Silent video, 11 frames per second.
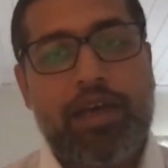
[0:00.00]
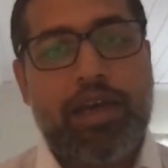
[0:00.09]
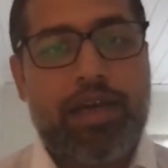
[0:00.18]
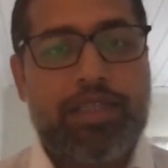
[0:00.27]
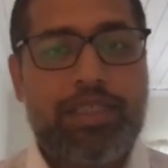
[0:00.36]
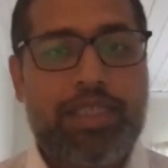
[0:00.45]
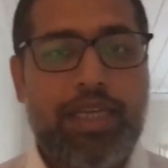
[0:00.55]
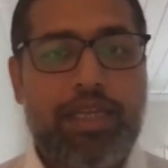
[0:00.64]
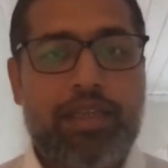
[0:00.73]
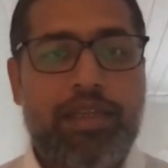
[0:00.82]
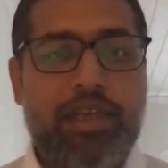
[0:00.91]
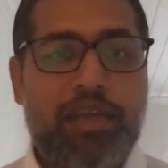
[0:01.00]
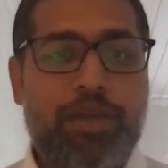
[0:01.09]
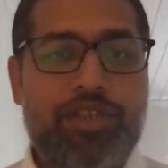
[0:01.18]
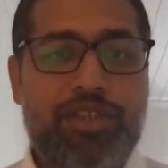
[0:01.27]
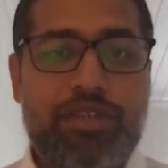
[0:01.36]
unseen
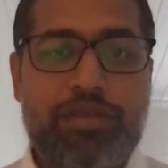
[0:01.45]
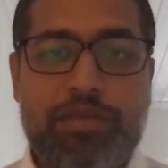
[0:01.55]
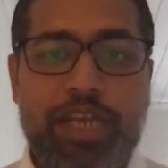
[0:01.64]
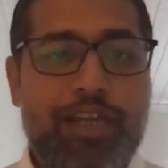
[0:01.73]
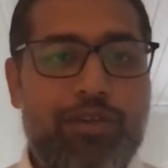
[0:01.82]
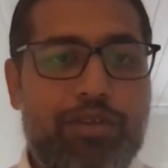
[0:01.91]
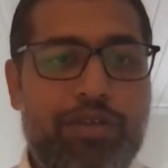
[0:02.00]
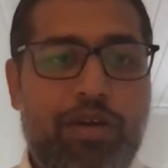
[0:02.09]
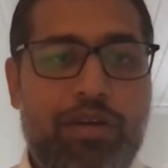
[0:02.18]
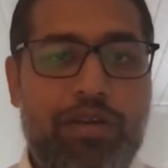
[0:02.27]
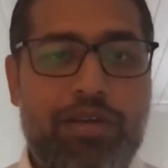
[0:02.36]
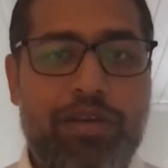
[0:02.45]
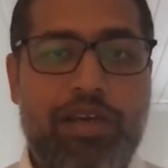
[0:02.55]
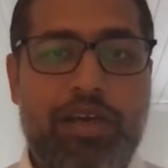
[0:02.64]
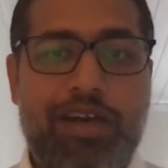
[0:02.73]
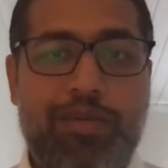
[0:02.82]
image, cat or dog,
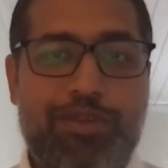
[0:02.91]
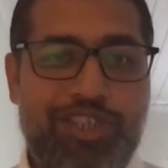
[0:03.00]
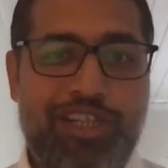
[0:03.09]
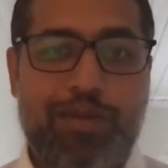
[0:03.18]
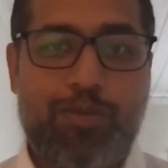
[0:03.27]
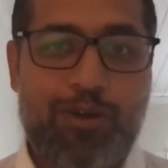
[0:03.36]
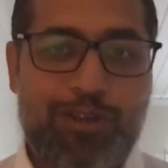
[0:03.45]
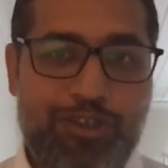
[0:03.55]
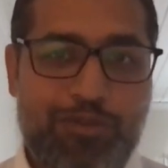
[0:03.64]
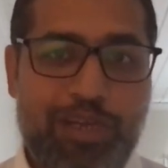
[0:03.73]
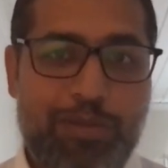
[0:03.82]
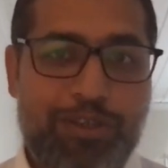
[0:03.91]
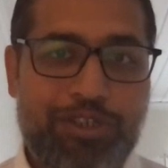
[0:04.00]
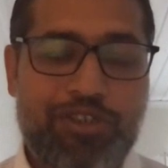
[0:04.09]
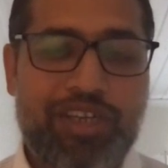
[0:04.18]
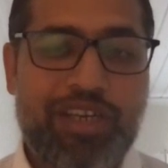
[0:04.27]
a machine learning model should be able
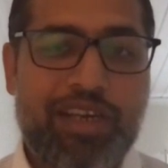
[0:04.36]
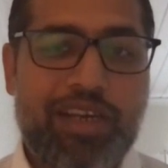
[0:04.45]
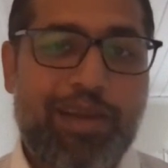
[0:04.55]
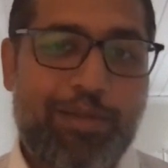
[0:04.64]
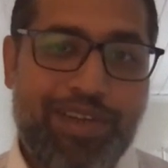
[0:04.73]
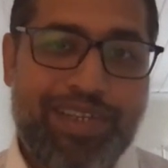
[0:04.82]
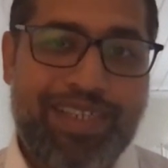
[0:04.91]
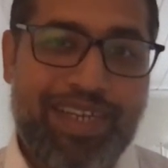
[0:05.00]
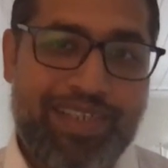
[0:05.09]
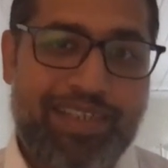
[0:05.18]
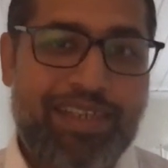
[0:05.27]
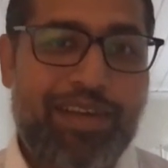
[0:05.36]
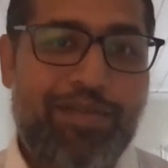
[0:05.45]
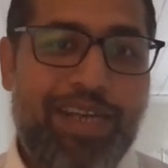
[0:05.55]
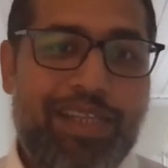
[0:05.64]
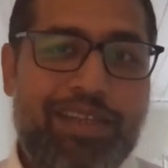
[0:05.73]
to predict
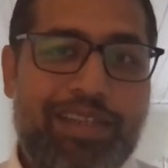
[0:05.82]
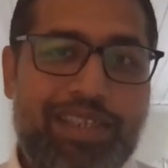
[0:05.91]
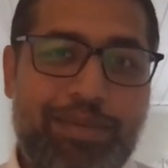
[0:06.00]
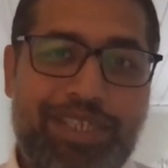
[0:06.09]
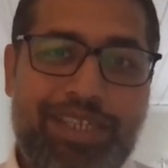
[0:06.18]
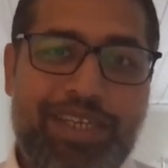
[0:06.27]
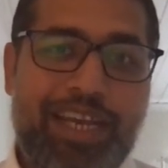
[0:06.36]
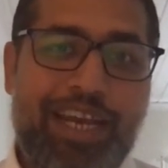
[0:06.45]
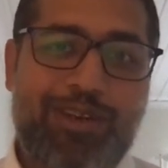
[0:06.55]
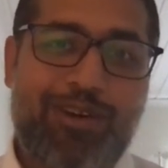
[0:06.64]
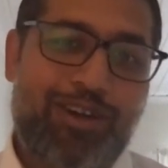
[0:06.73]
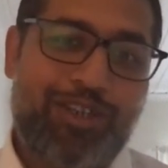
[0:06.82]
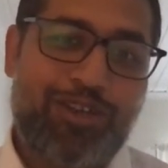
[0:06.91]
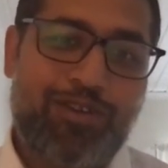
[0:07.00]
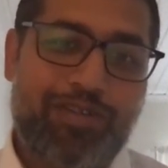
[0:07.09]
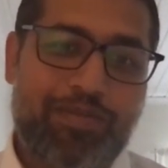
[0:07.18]
whether this image is a cat or a
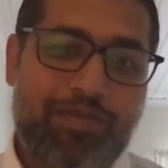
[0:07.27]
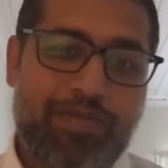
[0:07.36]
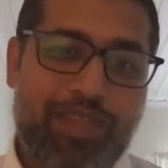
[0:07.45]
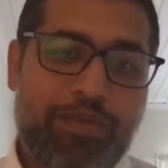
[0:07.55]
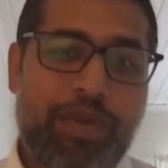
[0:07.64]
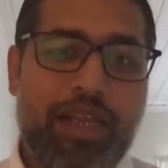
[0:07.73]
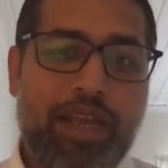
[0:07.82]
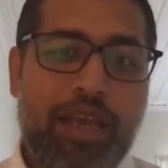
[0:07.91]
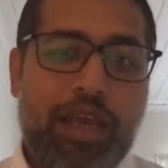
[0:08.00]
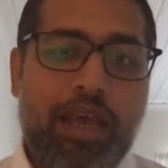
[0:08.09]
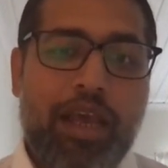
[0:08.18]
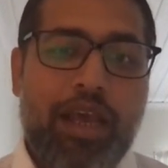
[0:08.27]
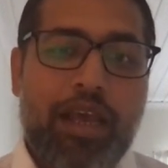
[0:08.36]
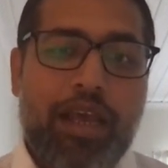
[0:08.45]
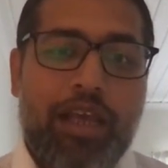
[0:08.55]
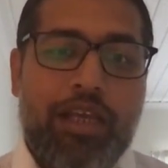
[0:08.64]
dog, right?
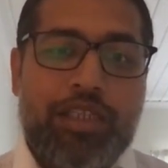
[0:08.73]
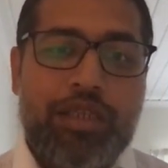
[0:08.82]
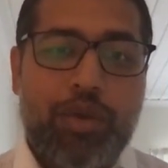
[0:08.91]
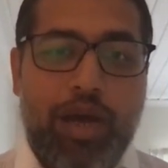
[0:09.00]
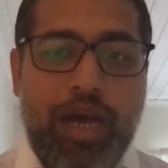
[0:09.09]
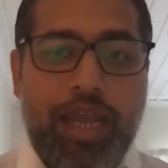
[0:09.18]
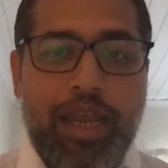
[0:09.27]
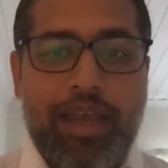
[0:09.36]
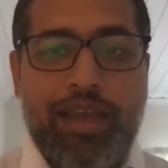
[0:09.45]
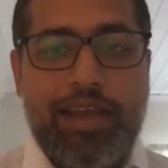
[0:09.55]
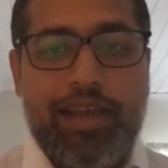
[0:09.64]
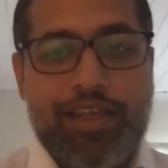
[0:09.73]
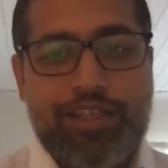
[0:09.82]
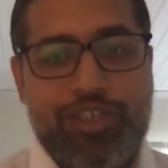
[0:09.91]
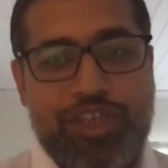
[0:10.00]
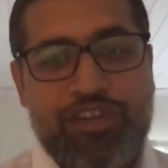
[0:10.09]
So I
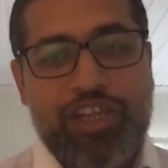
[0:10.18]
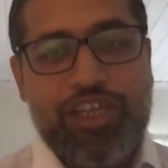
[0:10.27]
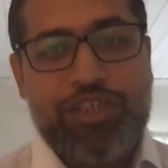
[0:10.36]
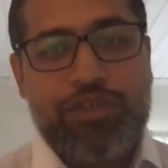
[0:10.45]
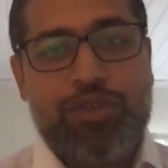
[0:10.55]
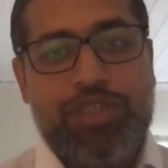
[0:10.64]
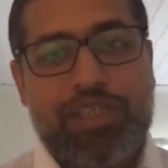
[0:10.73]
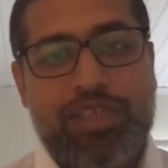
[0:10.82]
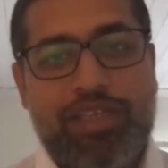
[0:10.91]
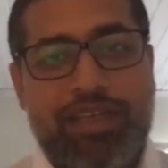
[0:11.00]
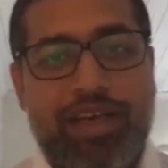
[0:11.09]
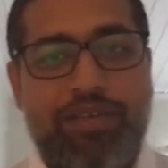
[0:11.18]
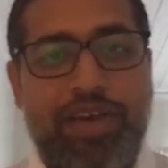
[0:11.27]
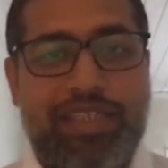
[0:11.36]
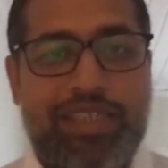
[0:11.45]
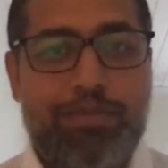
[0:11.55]
generally use a
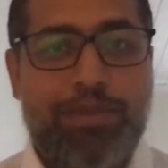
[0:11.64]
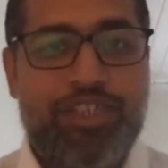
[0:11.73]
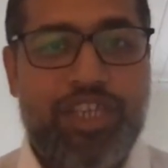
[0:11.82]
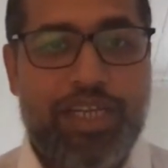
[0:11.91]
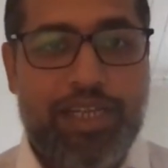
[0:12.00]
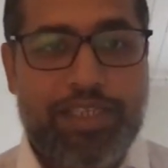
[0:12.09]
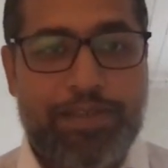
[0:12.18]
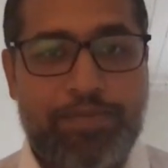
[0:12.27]
very simple checklist.